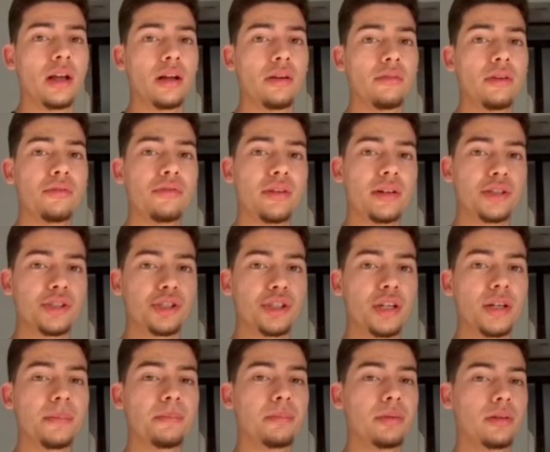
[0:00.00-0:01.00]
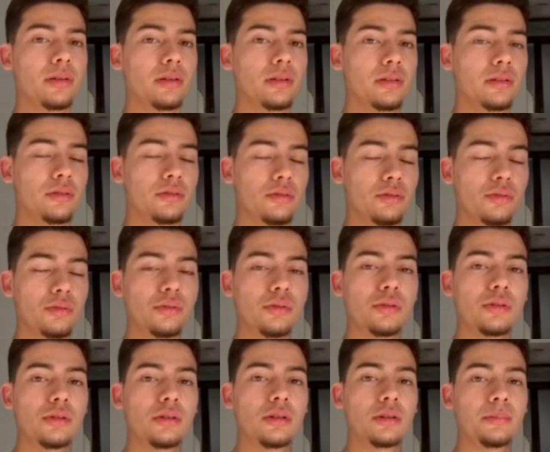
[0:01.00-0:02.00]
with a ship
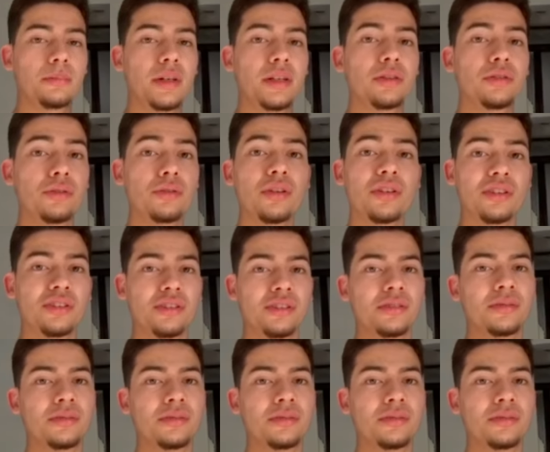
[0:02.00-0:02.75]
to Mindoro.